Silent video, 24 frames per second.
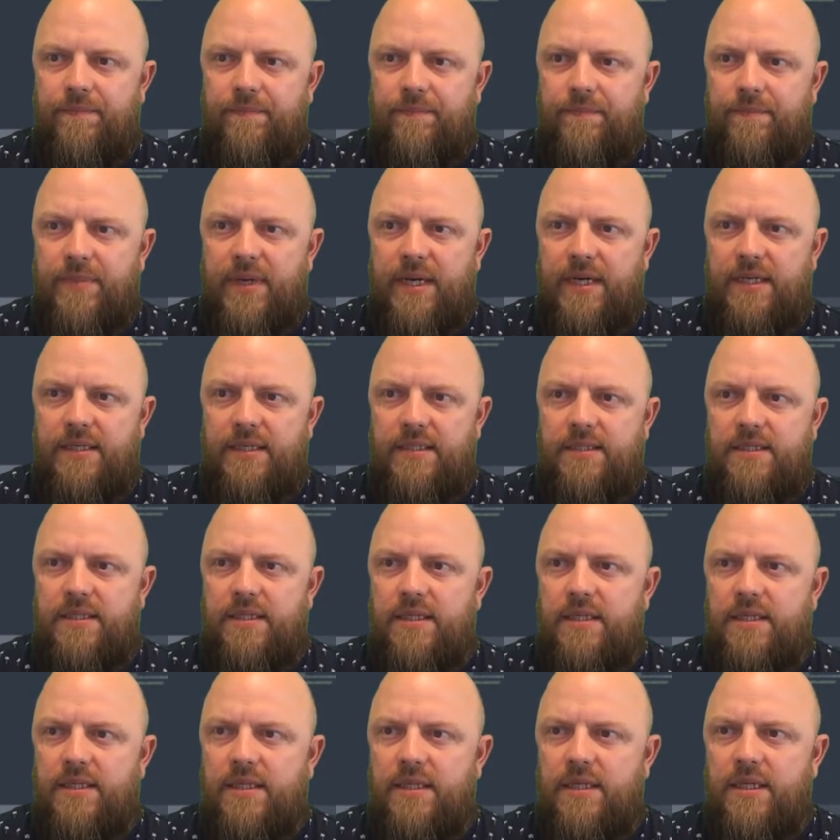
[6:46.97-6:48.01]
Paste.
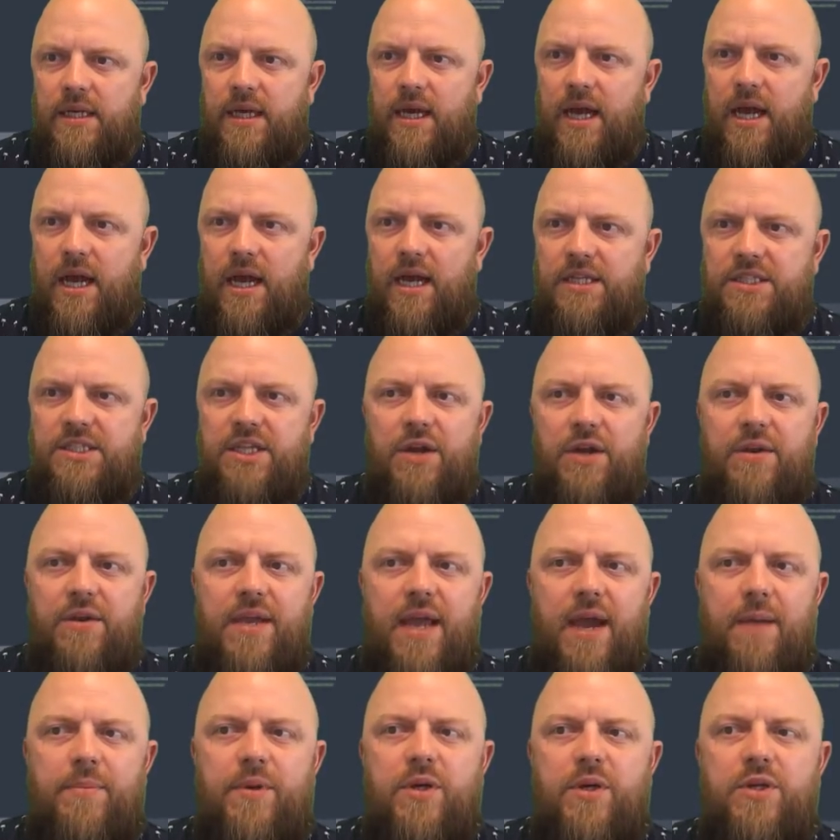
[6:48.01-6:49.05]
So
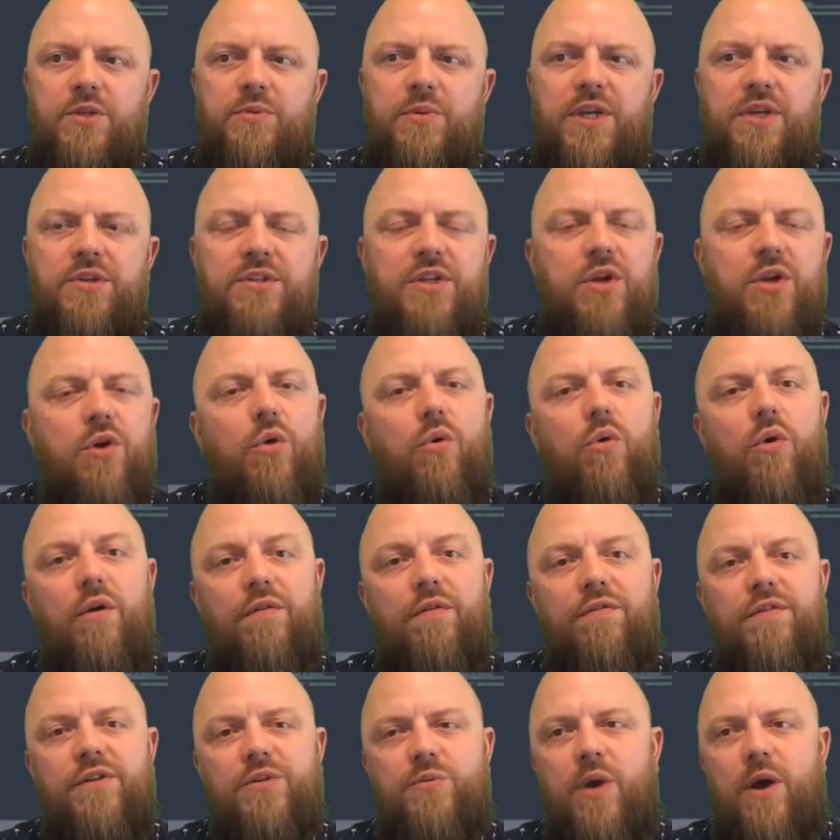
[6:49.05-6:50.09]
yeah, because we're using
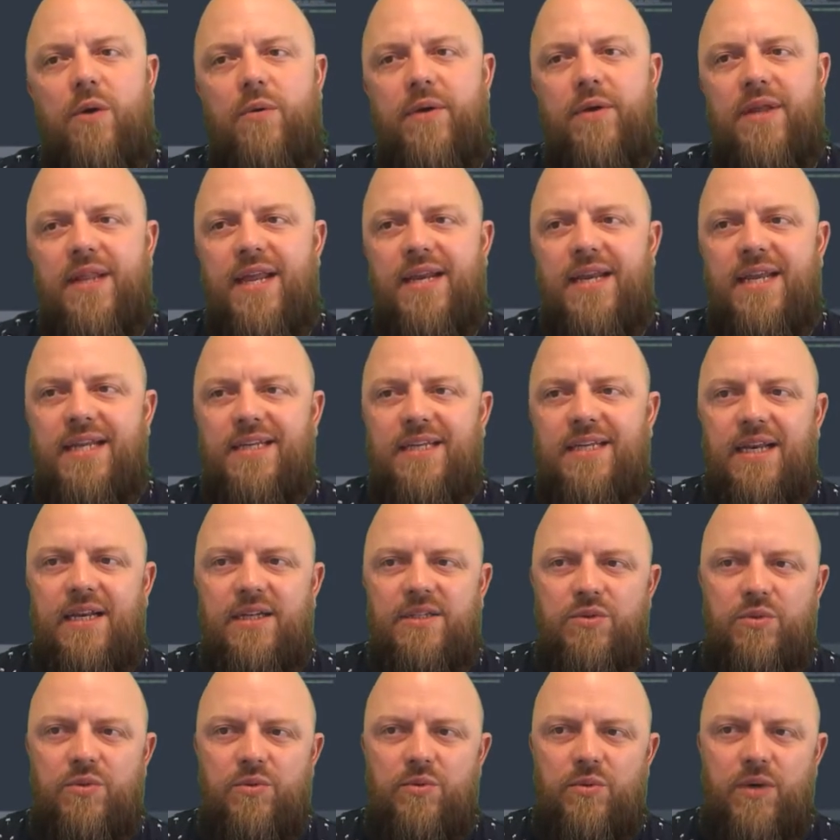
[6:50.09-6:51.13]
AJAX as well, we then need a
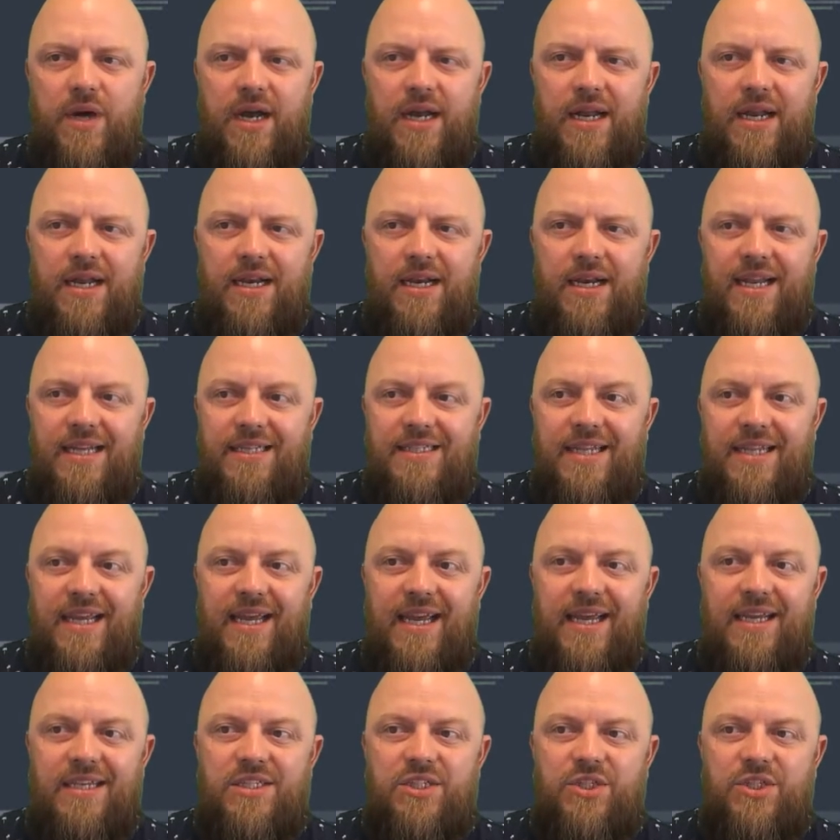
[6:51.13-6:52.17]
little list
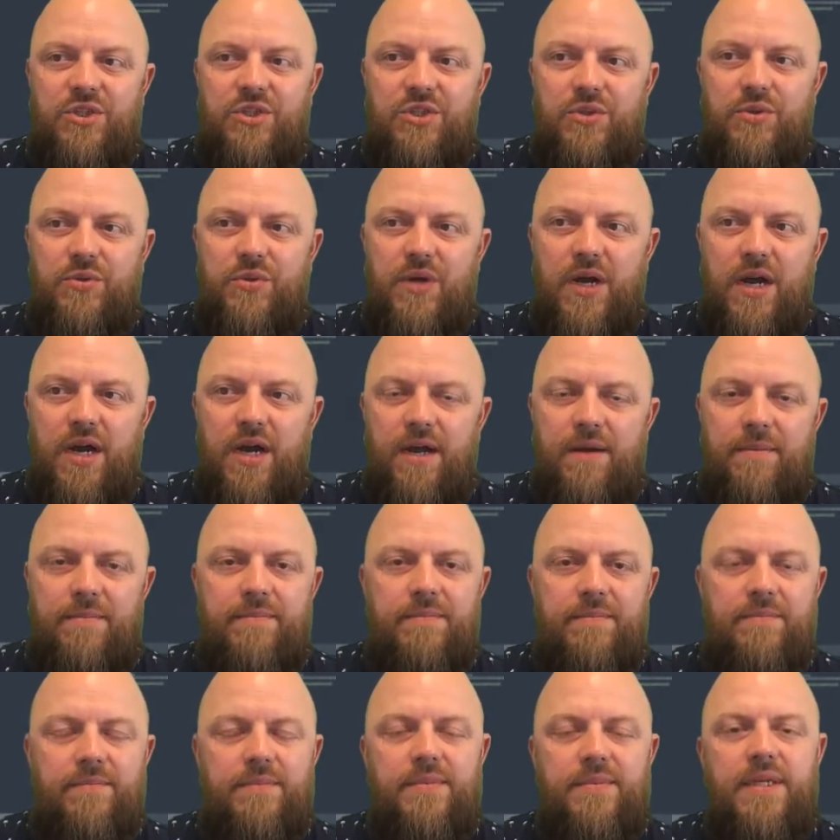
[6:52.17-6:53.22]
here
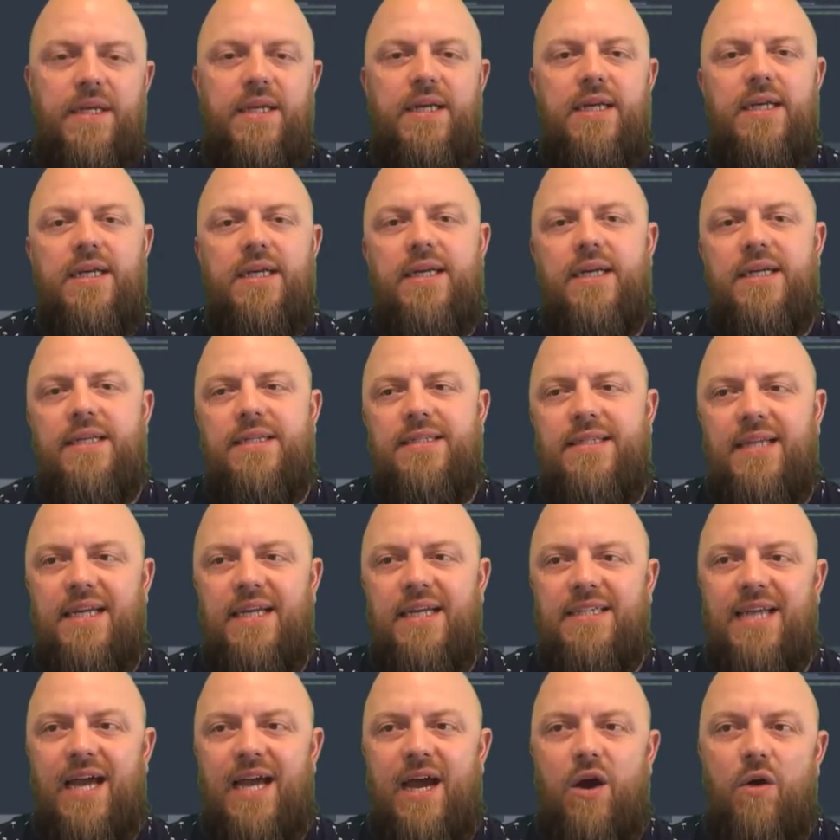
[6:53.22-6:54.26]
to
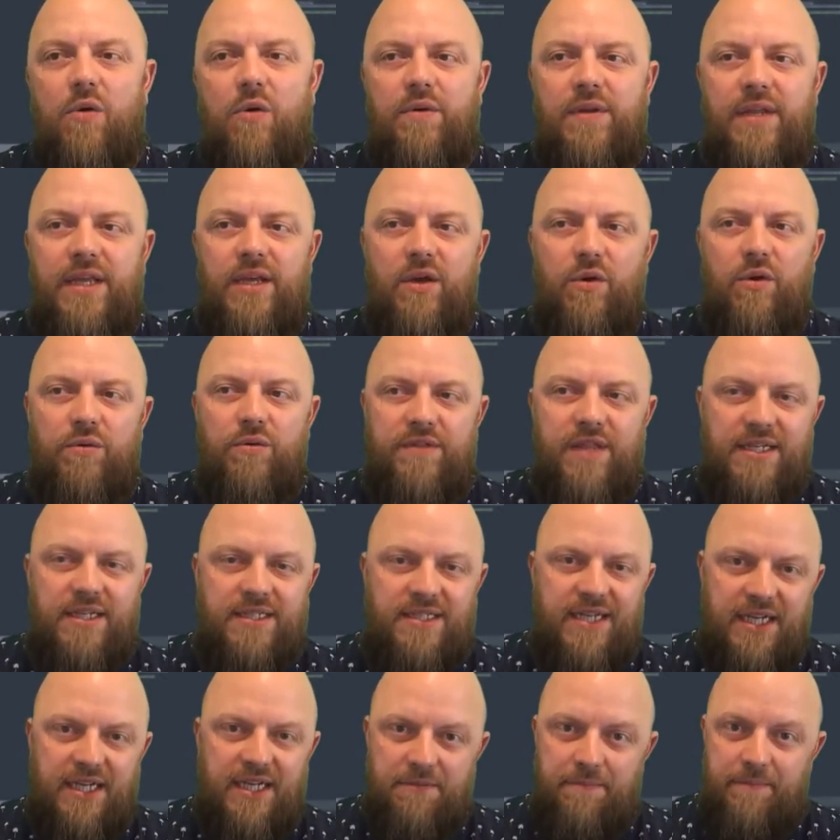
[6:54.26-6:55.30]
detail the
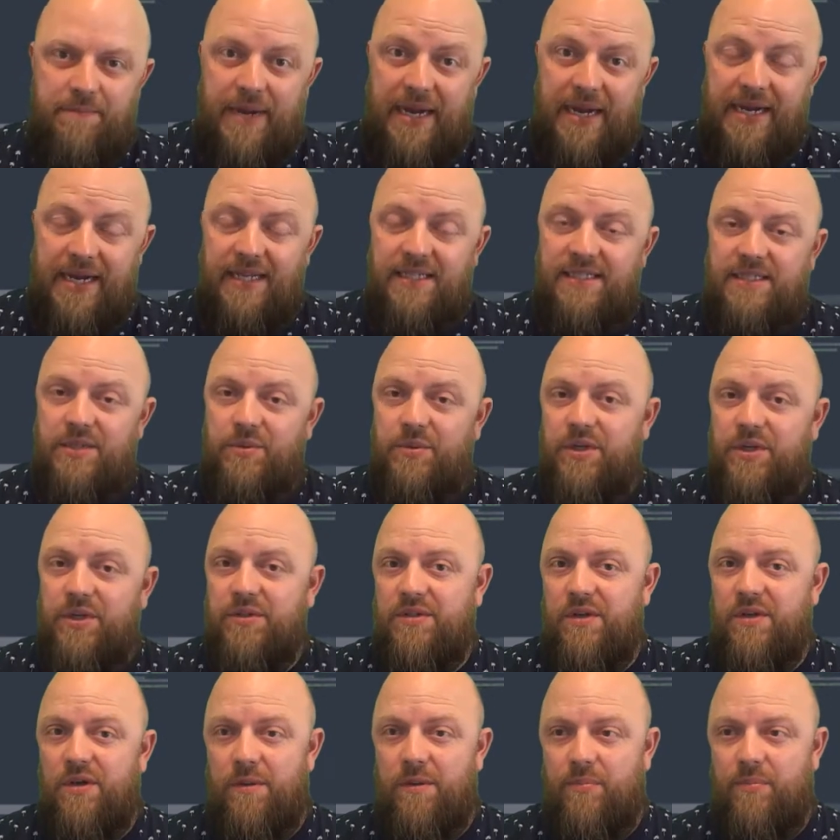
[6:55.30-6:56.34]
authentication backends that we're
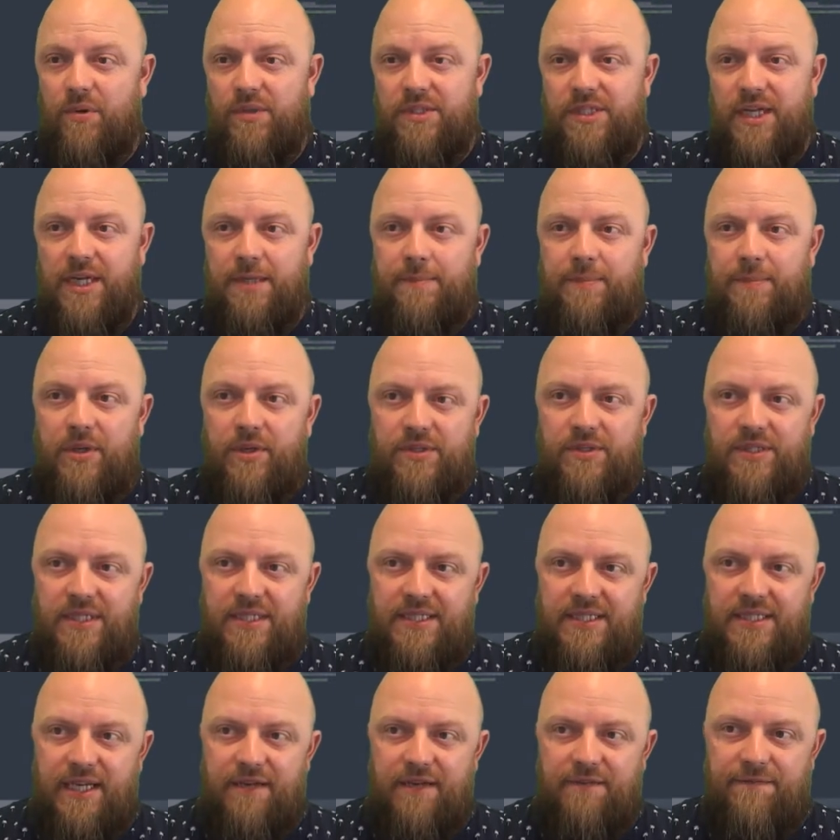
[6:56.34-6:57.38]
using on the project, because
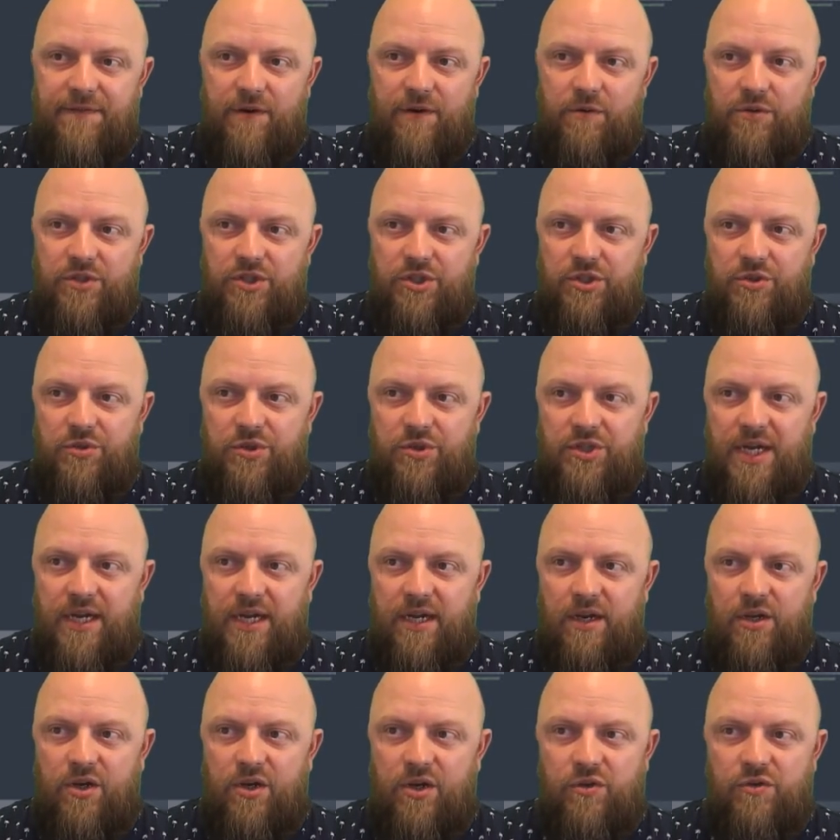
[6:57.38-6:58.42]
it defaults to
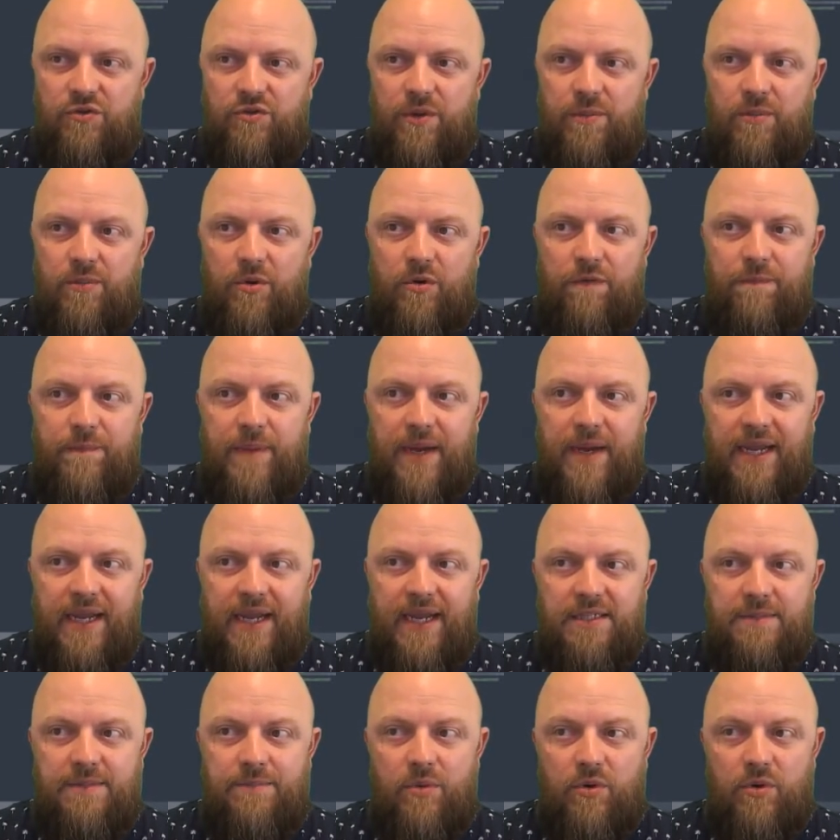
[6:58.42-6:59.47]
Django contrib auth
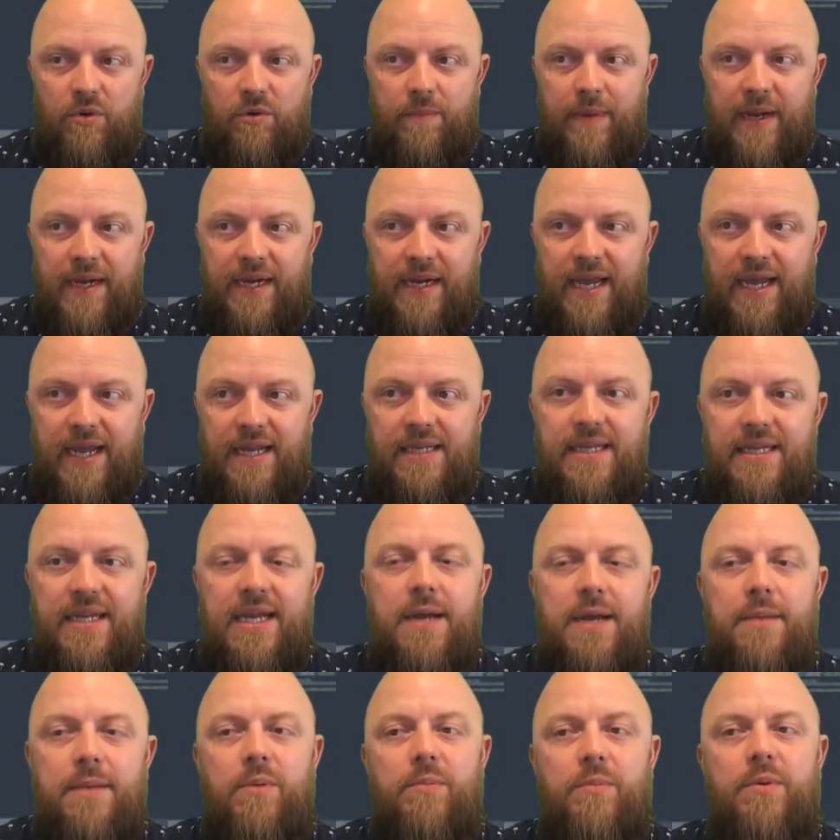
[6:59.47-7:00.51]
backends model backend,
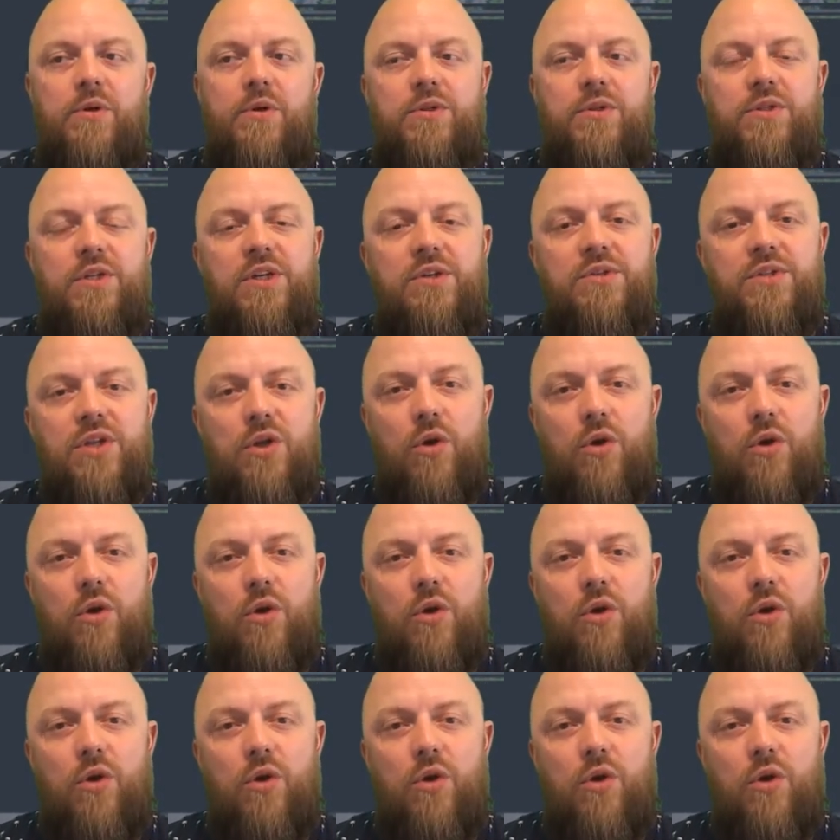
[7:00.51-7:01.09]
but because you're using